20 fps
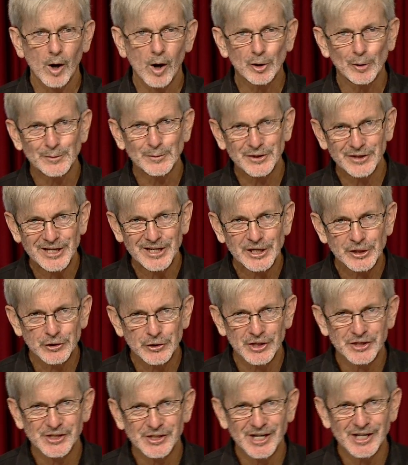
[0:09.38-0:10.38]
welcome to the
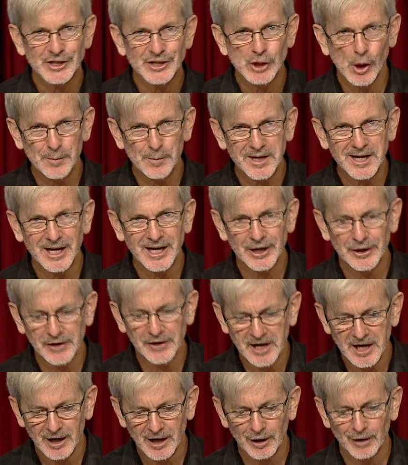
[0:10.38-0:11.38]
interesting topic
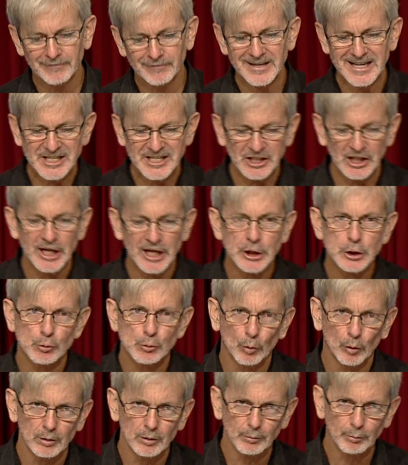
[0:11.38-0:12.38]
area of
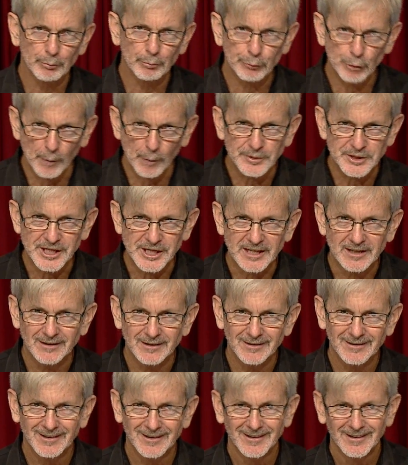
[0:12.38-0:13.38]
intellectual property.
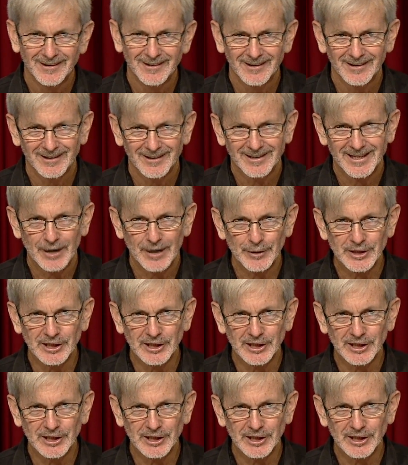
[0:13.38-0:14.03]
Now,